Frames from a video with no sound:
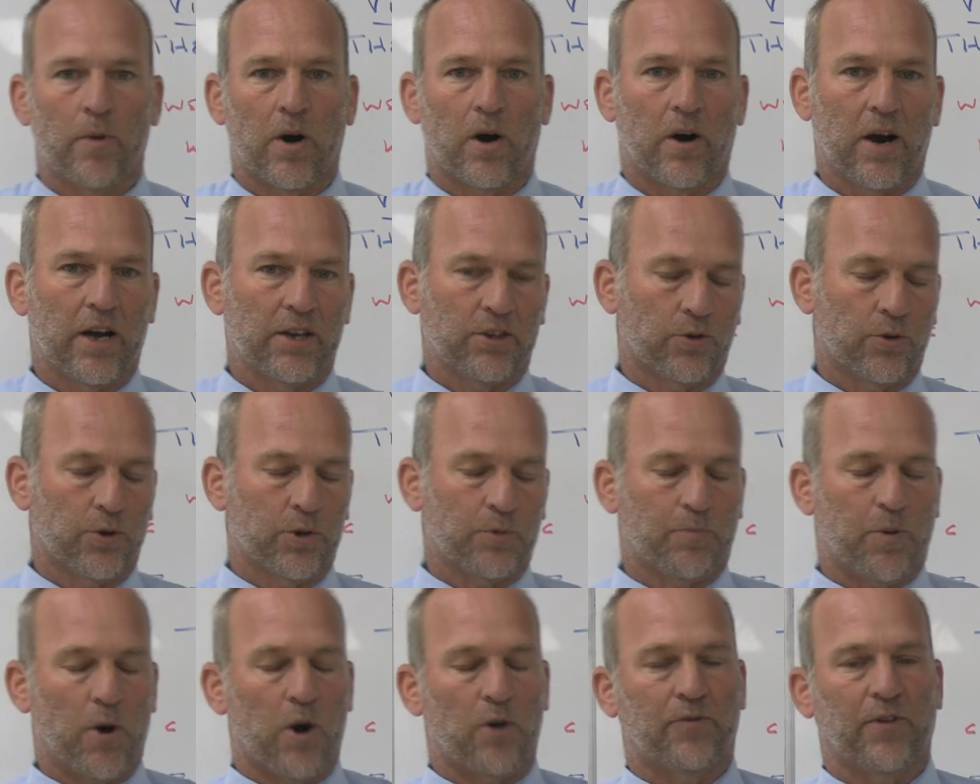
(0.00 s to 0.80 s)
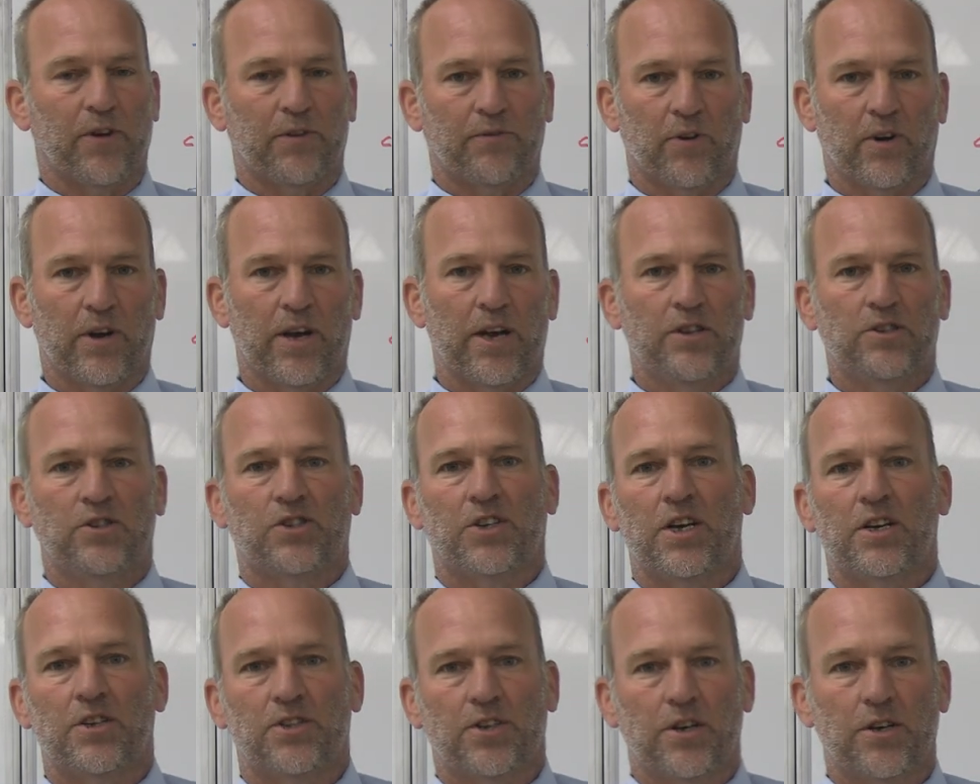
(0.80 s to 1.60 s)
All right, so it's perfect for
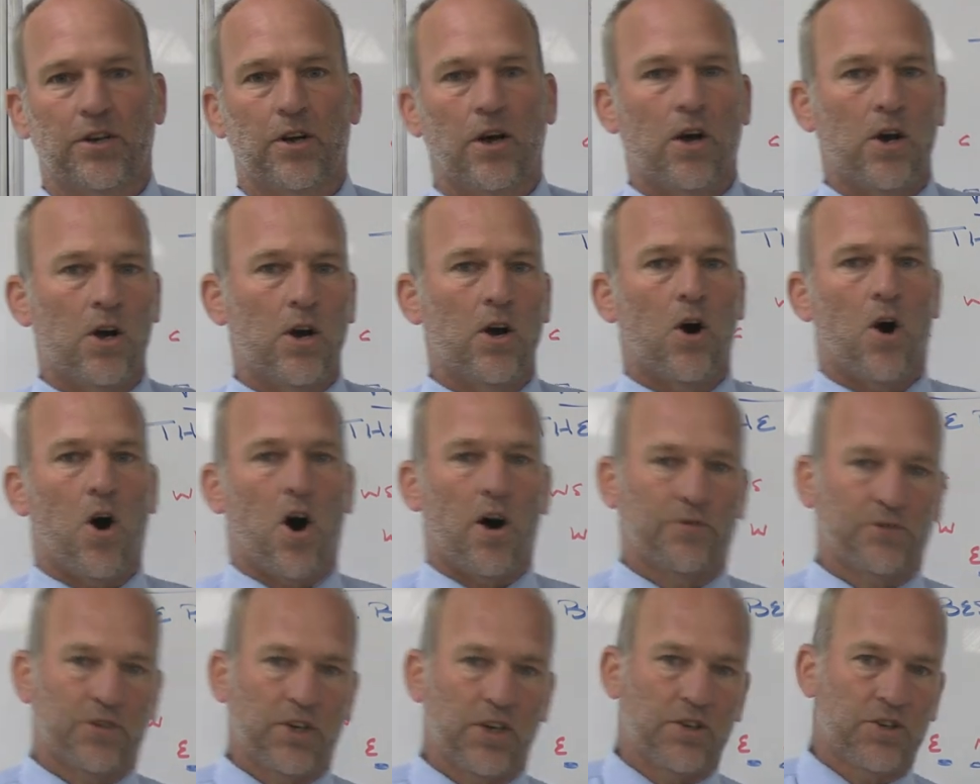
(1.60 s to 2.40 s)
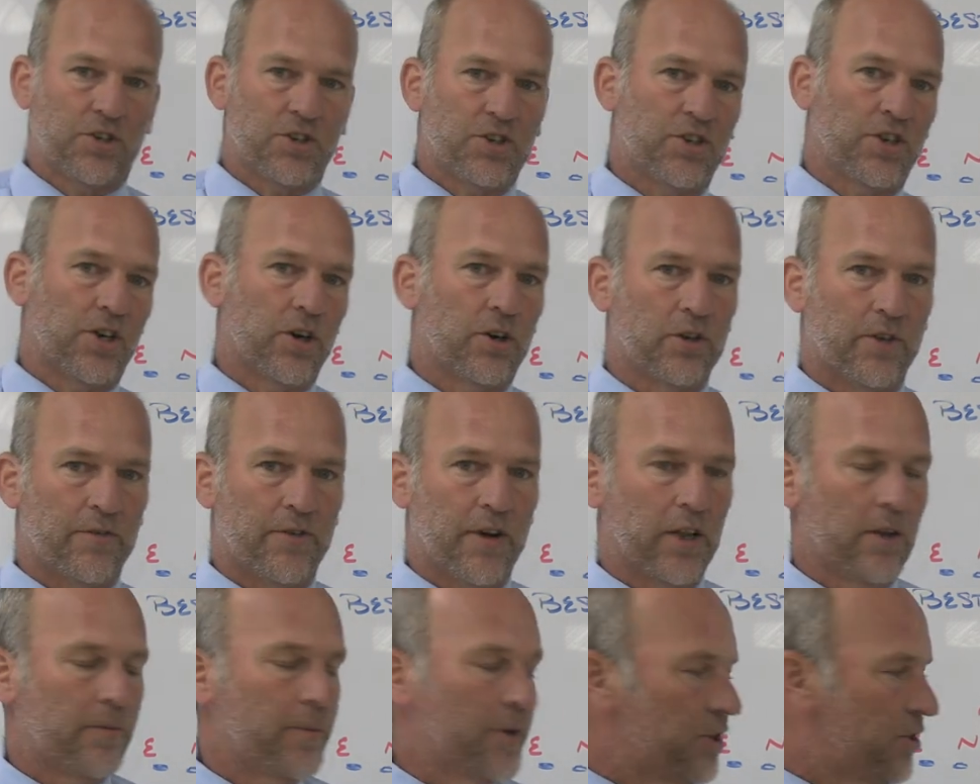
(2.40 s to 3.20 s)
in-season, off-season skill
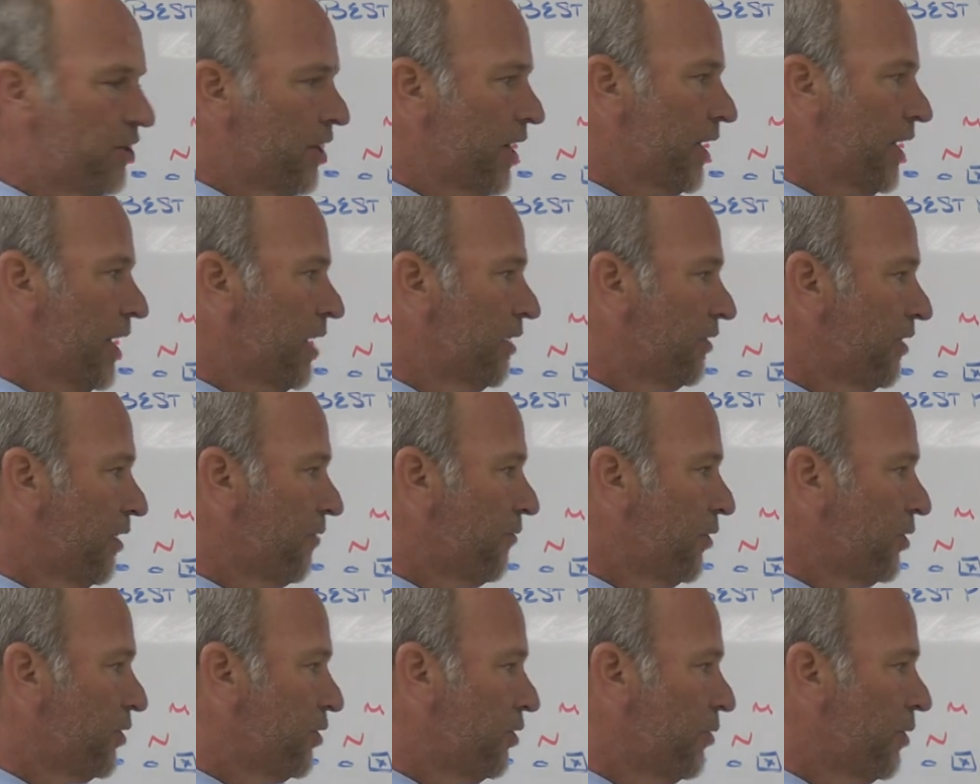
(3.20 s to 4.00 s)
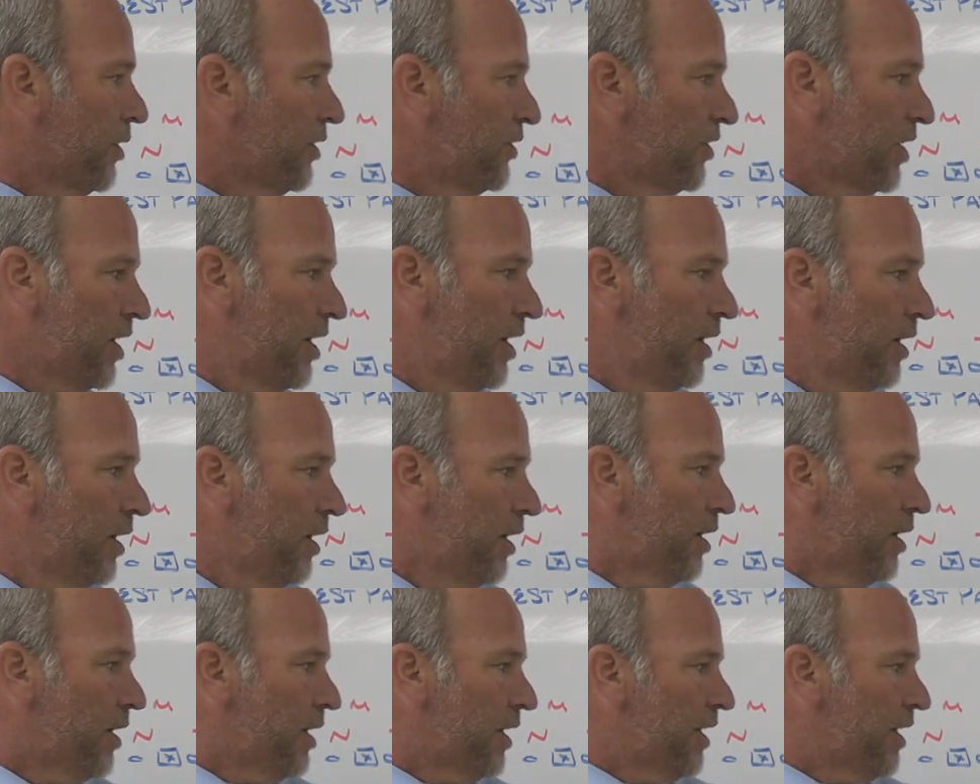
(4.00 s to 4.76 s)
development. Check out DifferenceUSA.